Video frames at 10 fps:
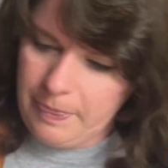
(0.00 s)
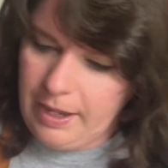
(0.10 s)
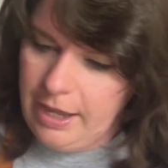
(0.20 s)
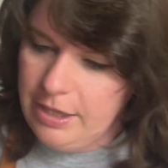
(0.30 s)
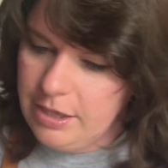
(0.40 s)

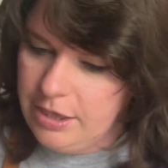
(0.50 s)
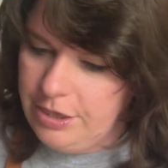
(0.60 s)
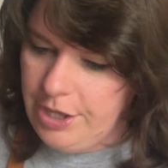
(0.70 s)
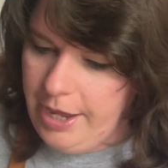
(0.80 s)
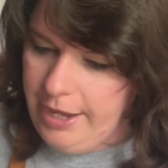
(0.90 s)
And
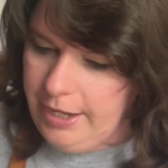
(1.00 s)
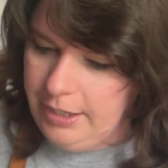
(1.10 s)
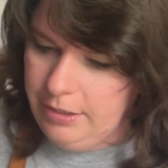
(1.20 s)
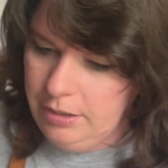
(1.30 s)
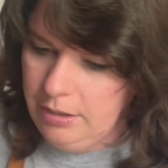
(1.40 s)

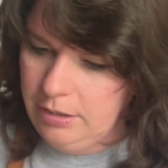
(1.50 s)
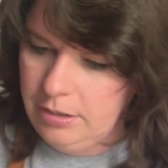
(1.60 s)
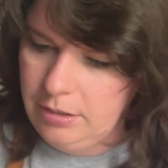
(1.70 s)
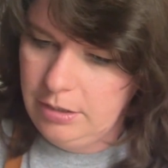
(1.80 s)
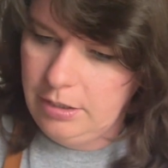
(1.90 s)
then,
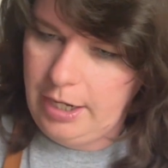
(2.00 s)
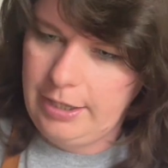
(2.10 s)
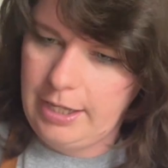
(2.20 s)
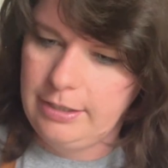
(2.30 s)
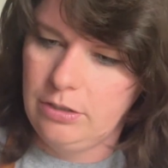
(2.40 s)
and
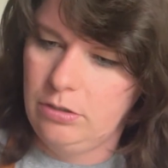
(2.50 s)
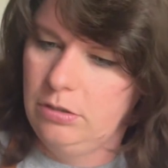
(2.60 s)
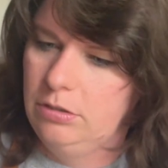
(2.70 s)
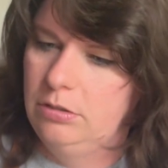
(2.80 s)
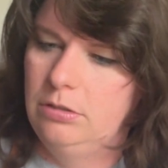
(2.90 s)
that
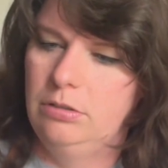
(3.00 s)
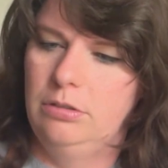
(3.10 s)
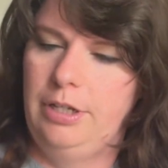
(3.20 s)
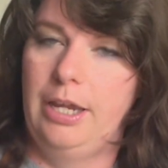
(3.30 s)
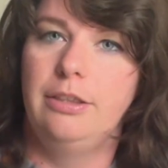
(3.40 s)
little,
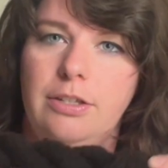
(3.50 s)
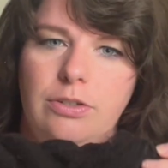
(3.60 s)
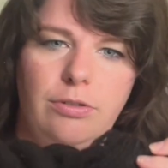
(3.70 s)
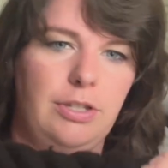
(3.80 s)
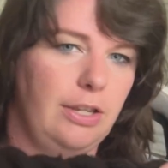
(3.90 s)
yeah, this
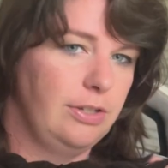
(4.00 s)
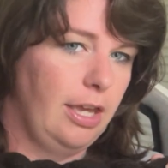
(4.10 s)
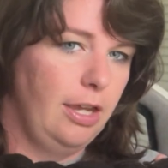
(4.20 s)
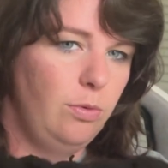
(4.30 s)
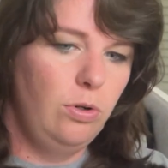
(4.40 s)
little test
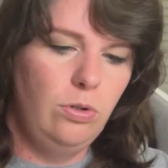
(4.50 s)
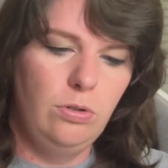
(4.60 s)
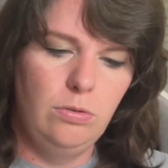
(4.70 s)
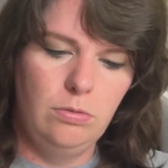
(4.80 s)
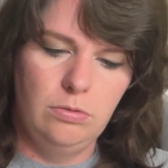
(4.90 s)
guy.
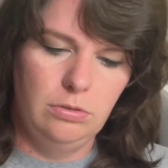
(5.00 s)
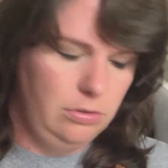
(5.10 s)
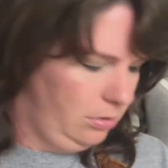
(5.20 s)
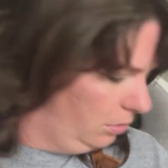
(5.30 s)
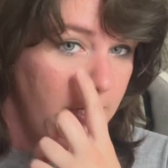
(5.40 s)
Woo!
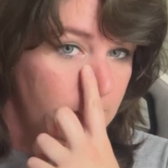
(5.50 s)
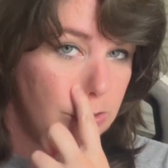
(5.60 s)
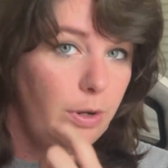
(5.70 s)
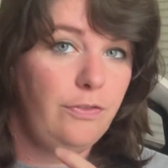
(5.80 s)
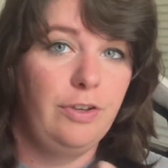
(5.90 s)

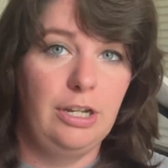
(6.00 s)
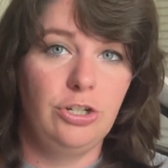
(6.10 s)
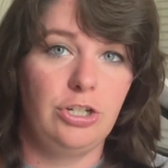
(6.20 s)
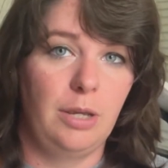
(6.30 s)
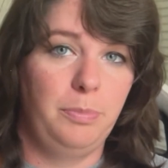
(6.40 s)
So I
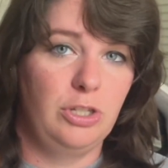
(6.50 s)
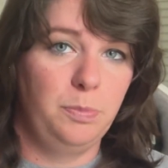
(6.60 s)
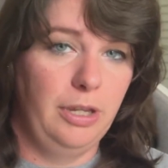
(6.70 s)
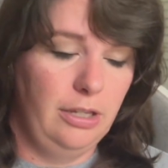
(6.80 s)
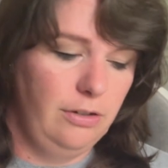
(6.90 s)
finished up a
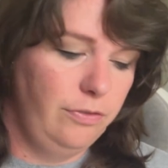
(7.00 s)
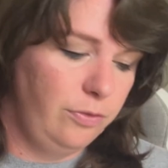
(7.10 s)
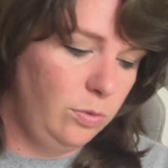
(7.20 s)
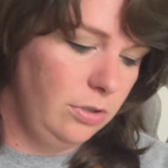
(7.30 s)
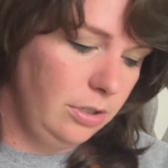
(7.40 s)
spin
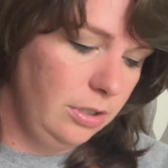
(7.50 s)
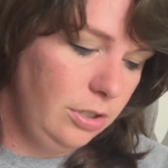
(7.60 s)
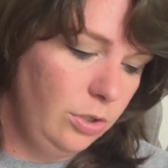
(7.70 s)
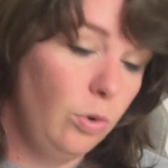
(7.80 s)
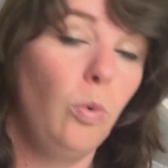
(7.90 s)
for
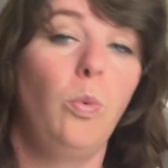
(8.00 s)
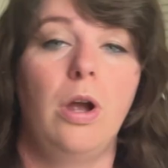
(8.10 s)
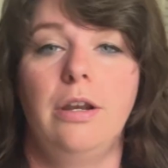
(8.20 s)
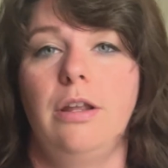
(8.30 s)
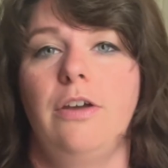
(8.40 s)

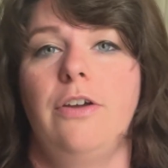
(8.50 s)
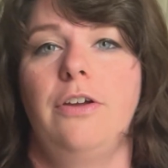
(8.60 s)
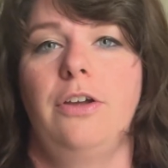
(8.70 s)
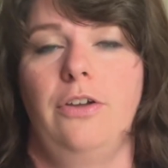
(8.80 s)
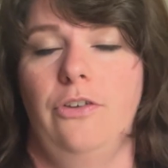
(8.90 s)
one
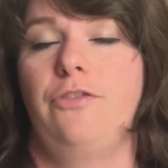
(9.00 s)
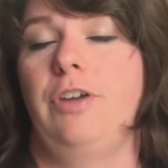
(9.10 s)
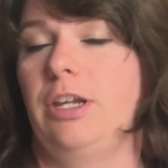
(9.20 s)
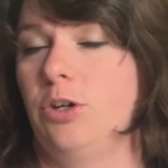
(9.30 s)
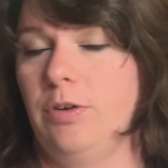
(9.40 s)

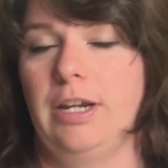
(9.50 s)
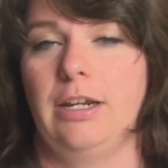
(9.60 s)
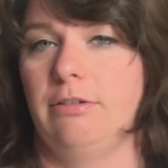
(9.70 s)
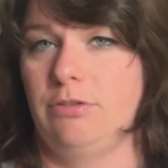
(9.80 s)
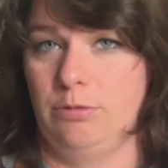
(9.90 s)

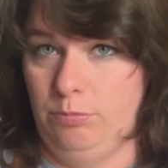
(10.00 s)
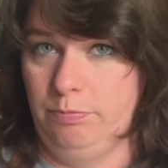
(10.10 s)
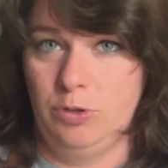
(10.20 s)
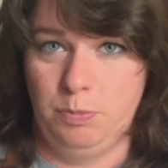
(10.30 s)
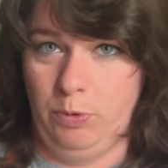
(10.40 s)
fingering
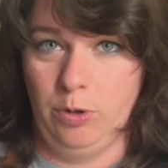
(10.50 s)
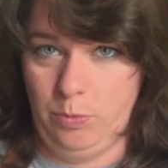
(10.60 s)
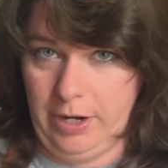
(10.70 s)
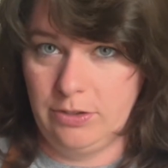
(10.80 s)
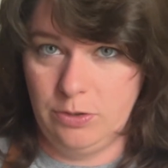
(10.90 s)
sport
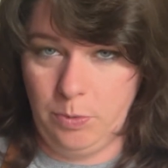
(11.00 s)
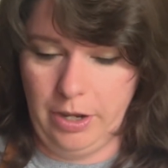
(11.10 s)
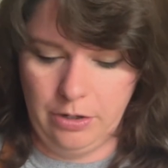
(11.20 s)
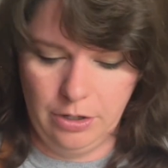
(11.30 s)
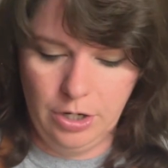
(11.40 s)
weight
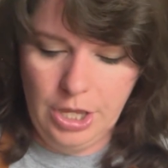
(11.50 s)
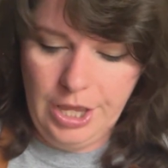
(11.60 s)
sweater.